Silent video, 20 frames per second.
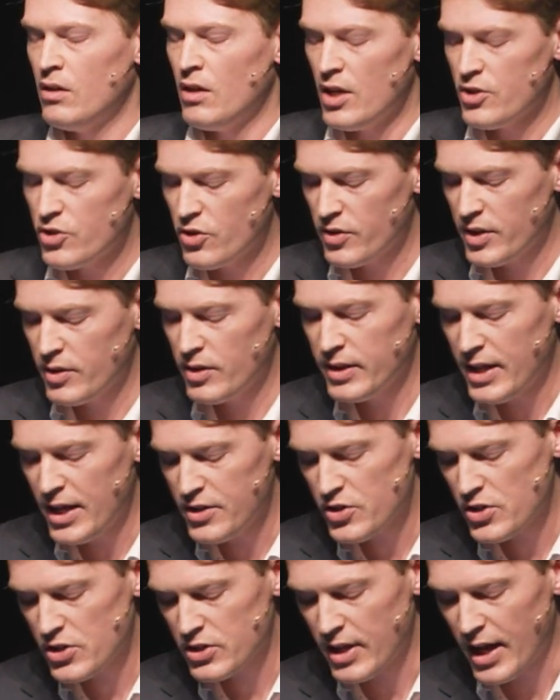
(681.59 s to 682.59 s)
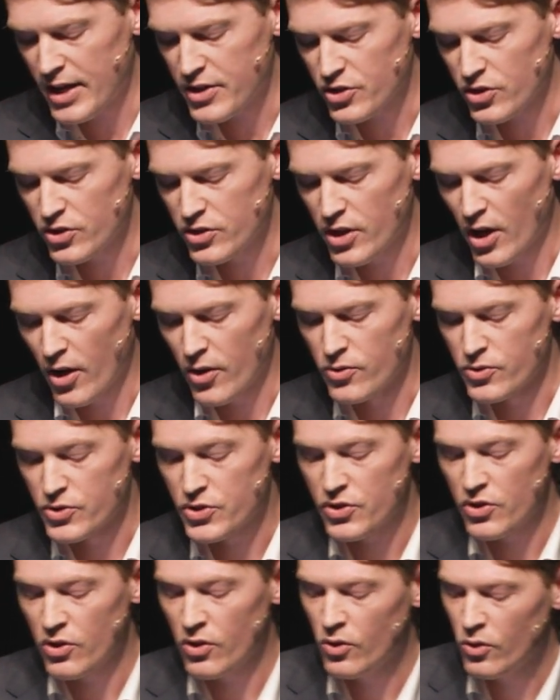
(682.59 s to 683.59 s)
And so the legislation
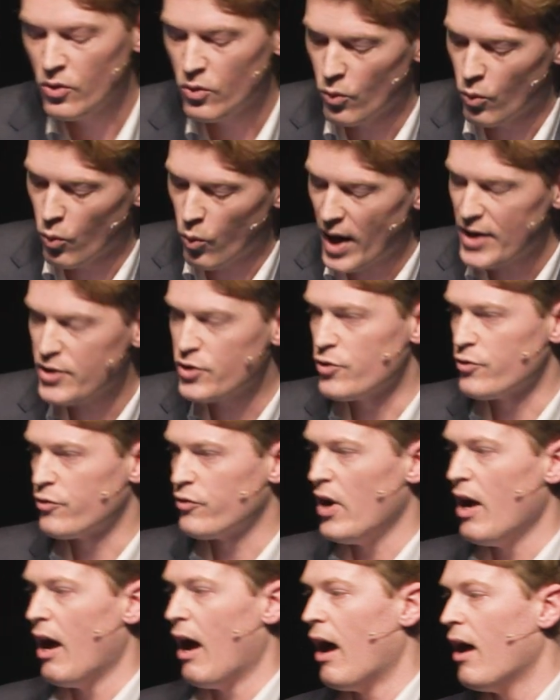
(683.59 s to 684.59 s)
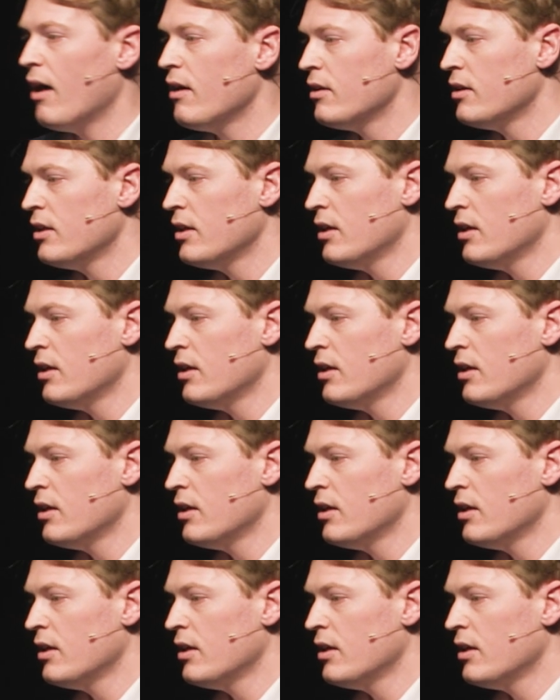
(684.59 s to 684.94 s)
goes way too far.